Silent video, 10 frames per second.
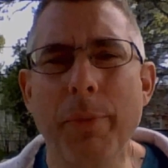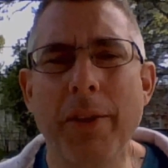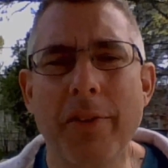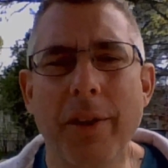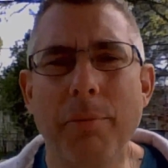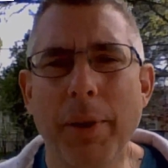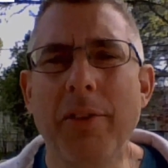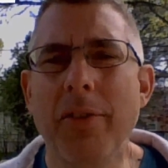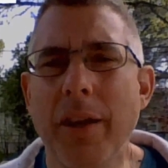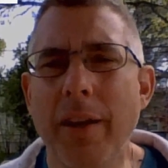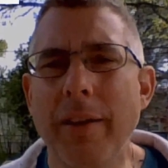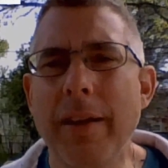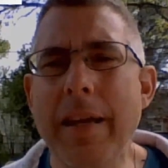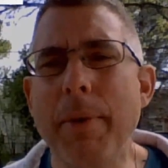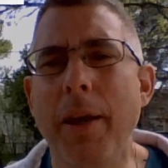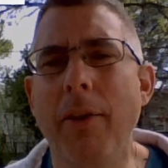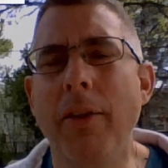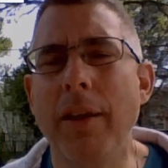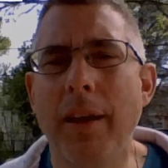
But please email